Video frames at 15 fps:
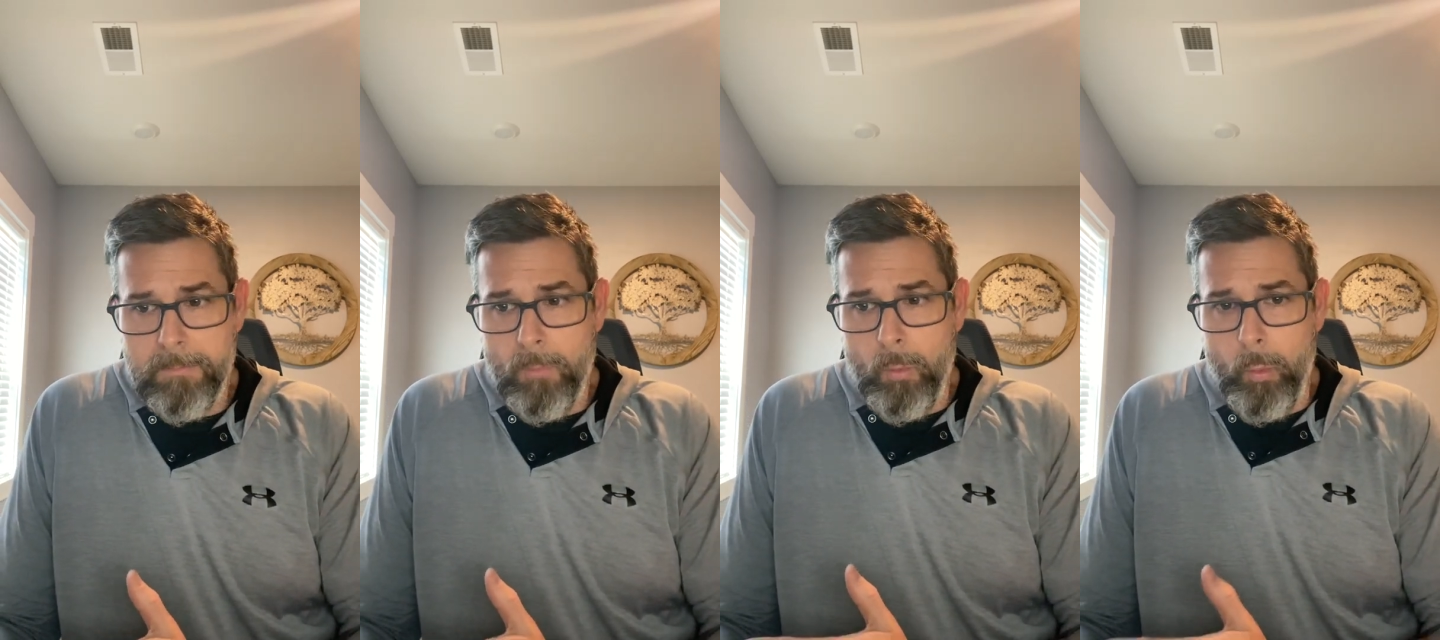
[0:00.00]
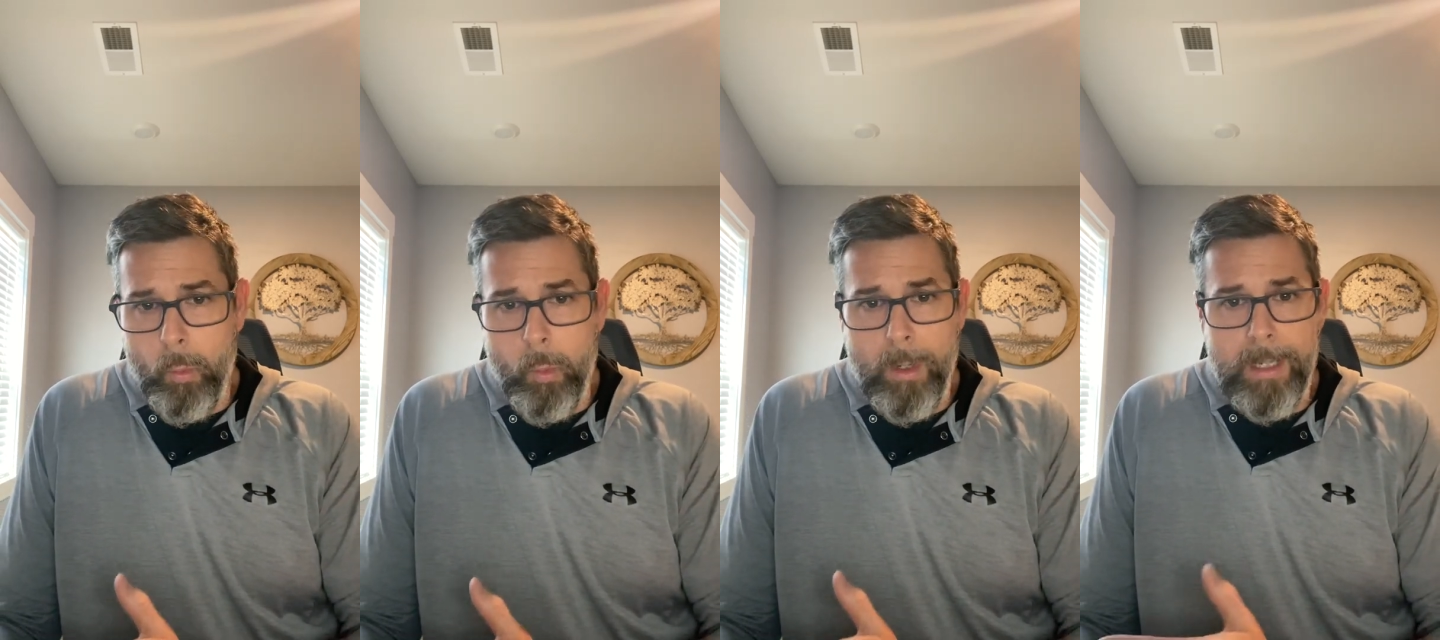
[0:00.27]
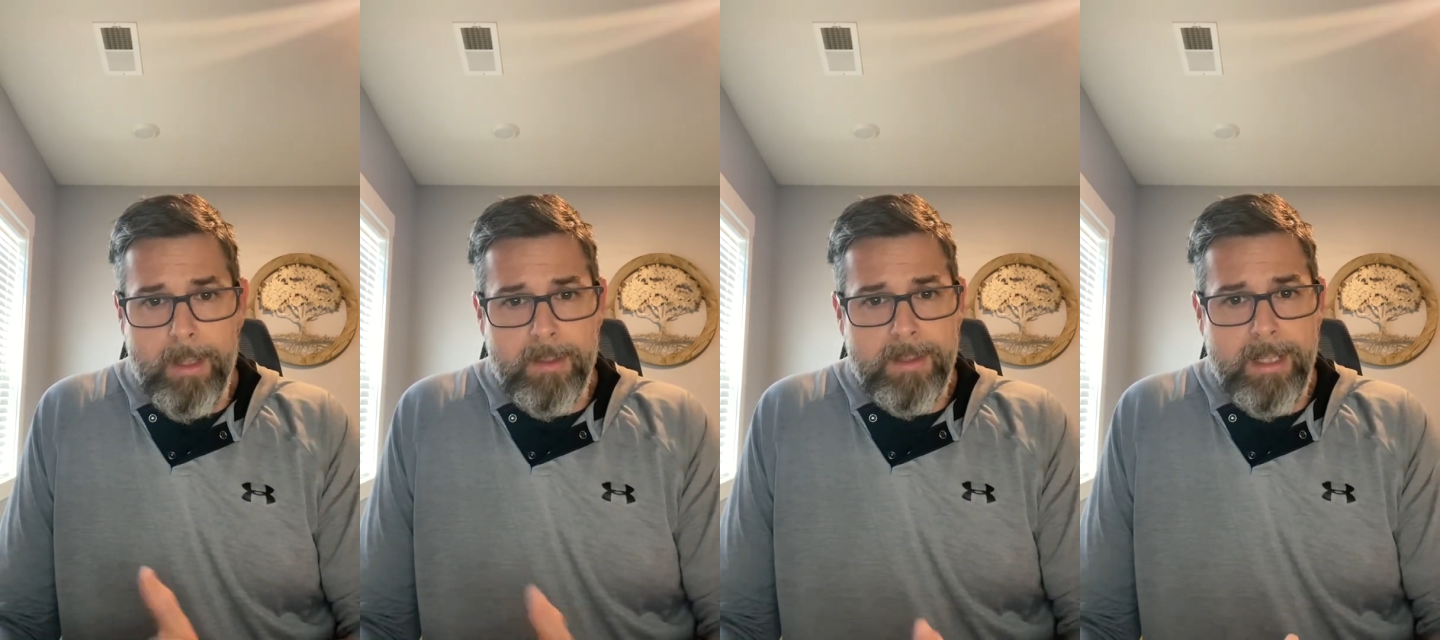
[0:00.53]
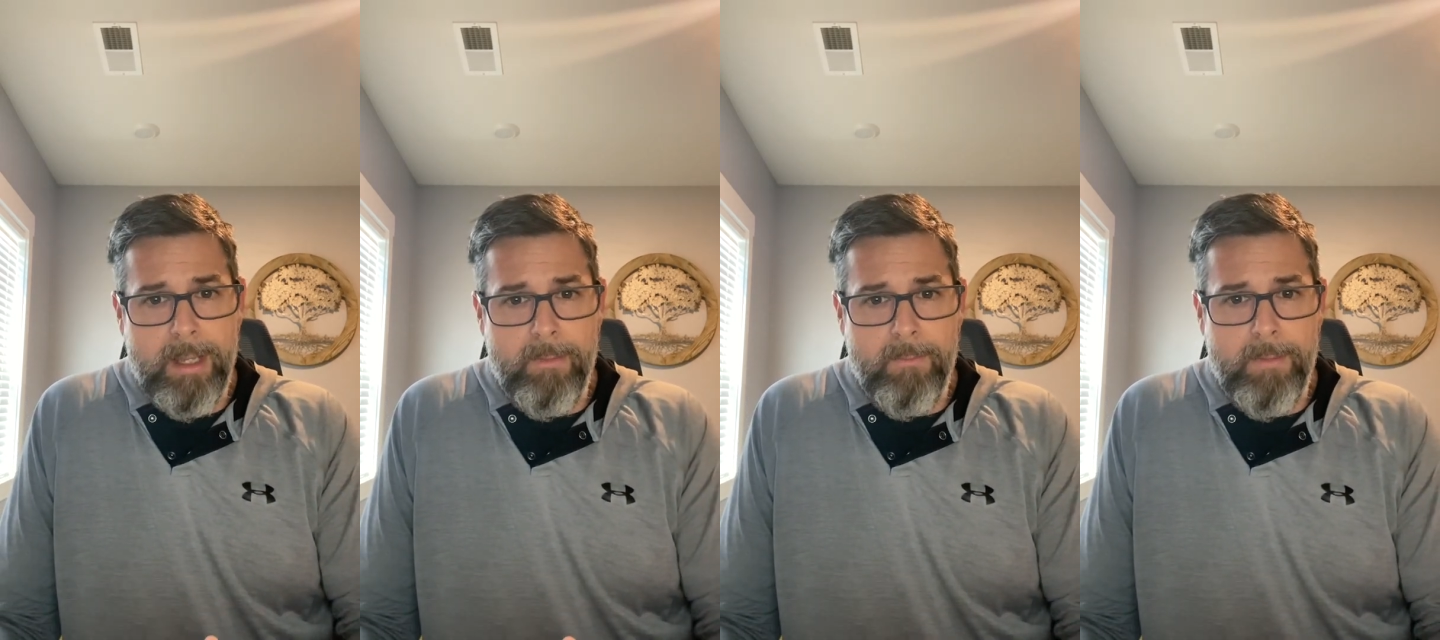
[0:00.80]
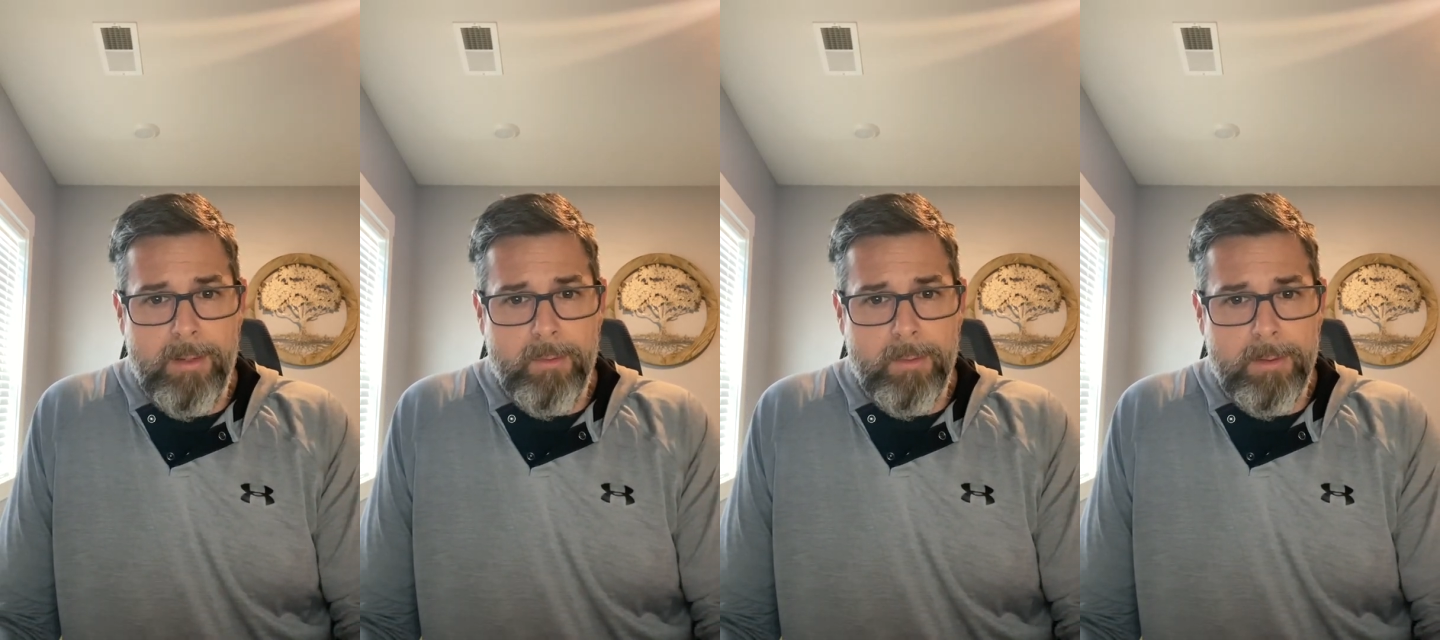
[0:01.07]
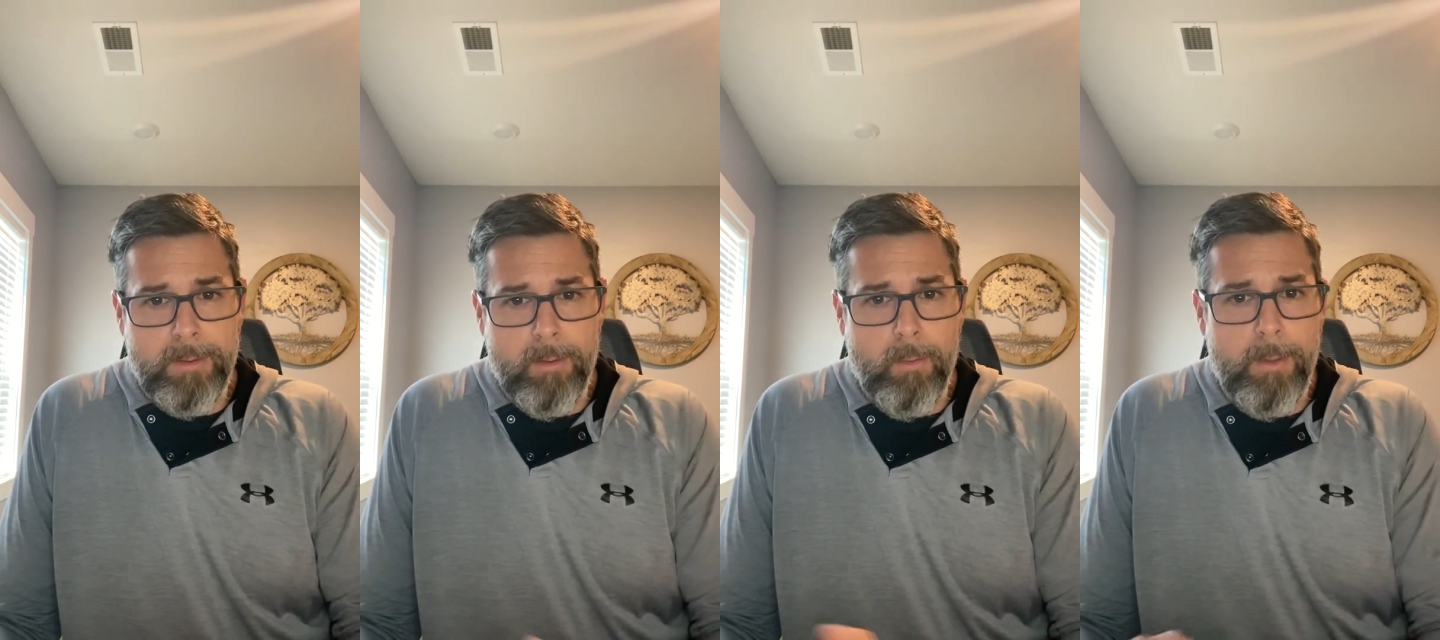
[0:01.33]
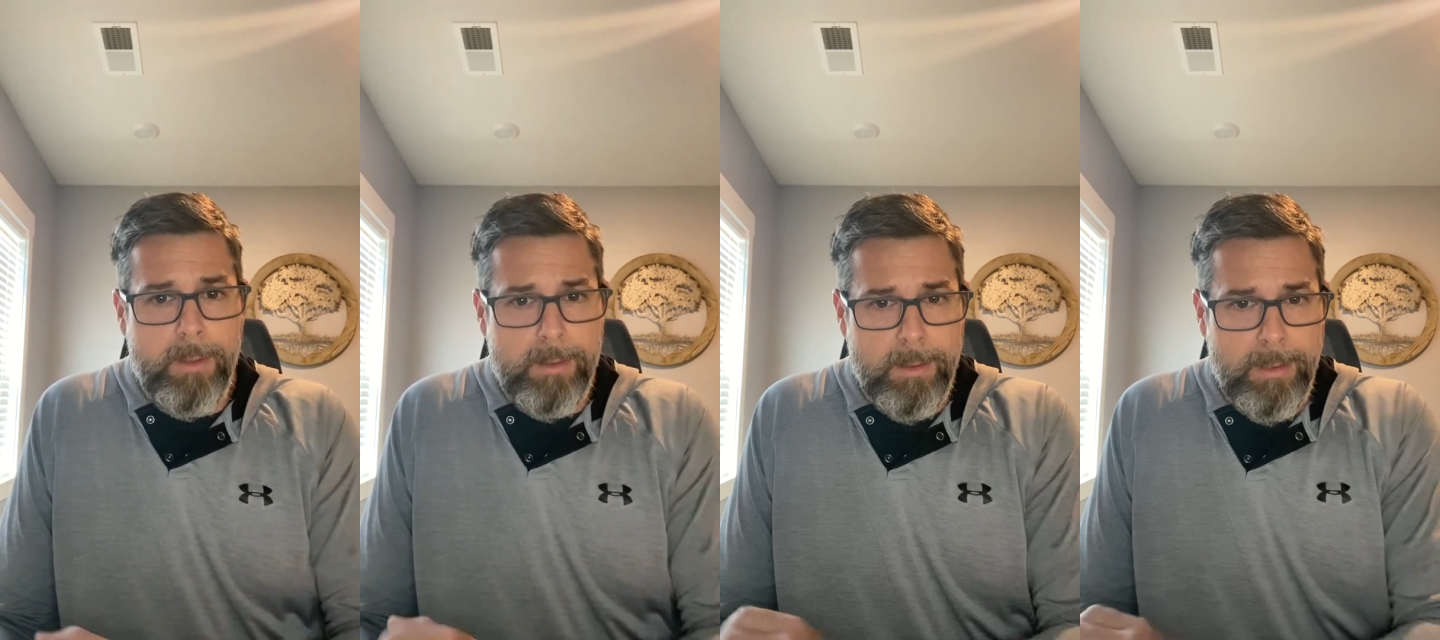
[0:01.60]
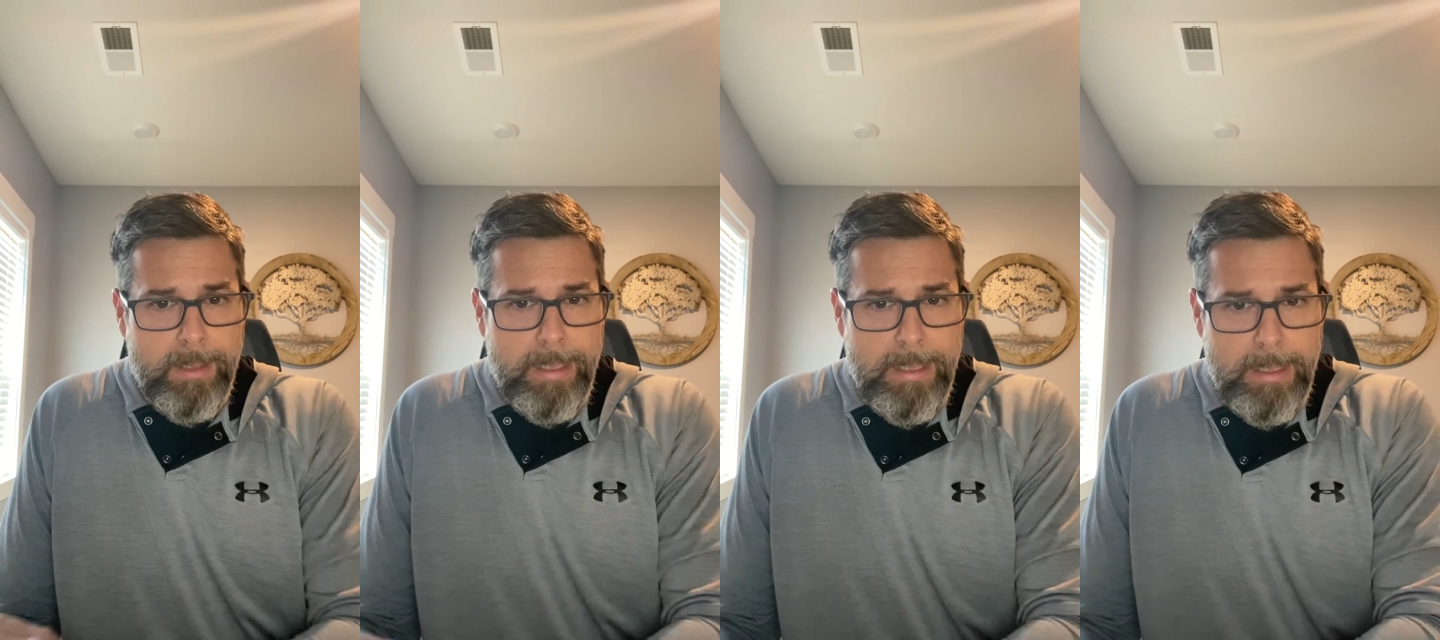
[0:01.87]
what else that veteran's going to
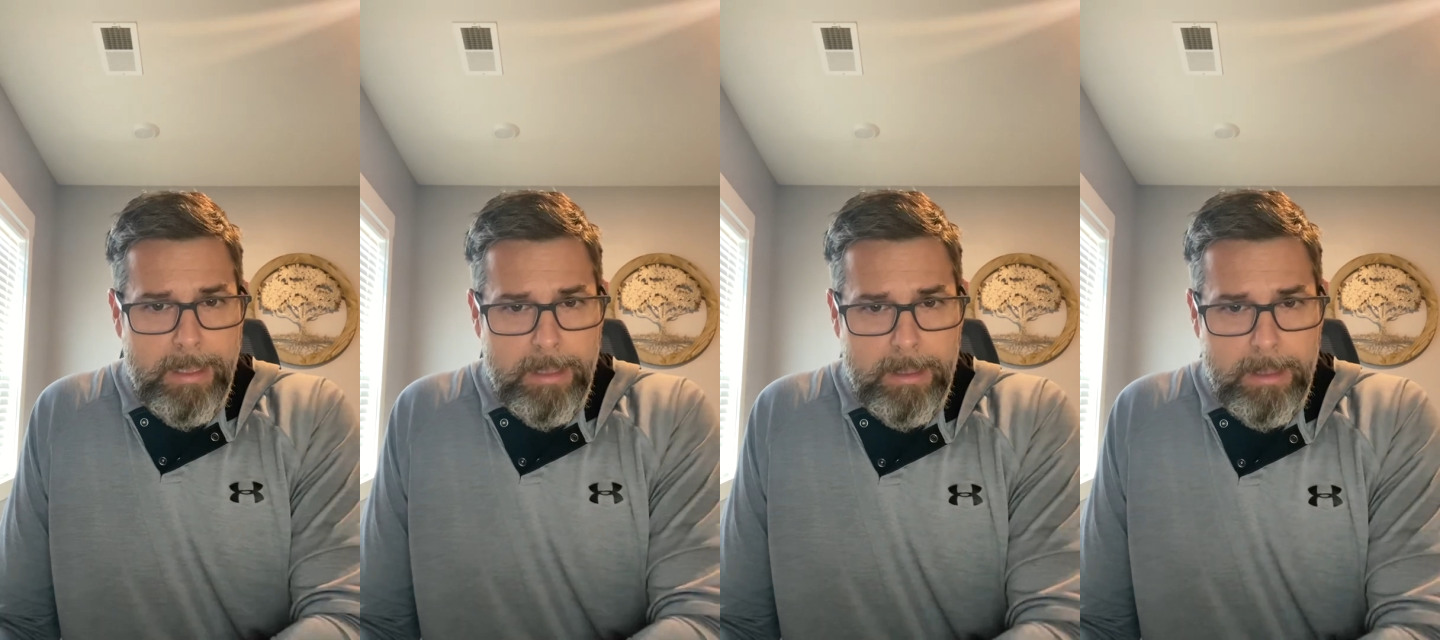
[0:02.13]
need.